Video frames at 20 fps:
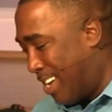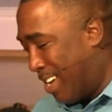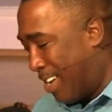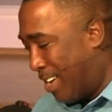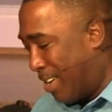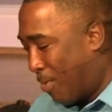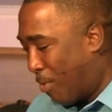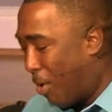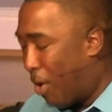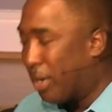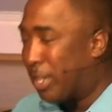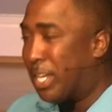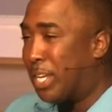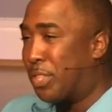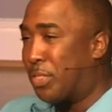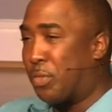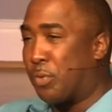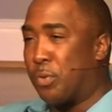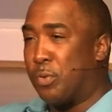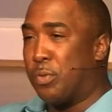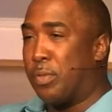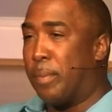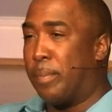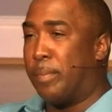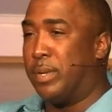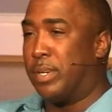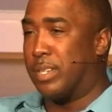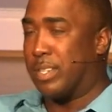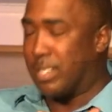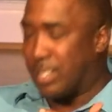walking through the
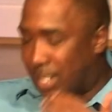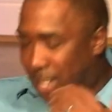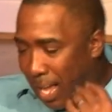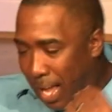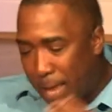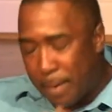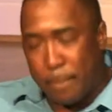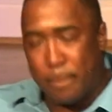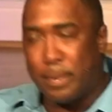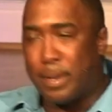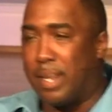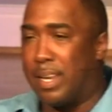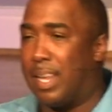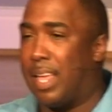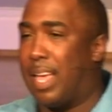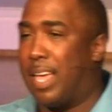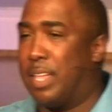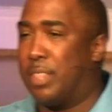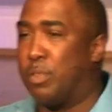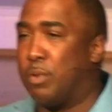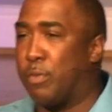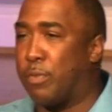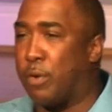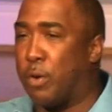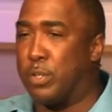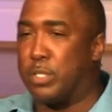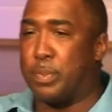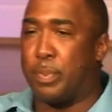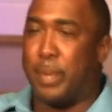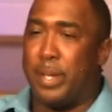book line upon line through 1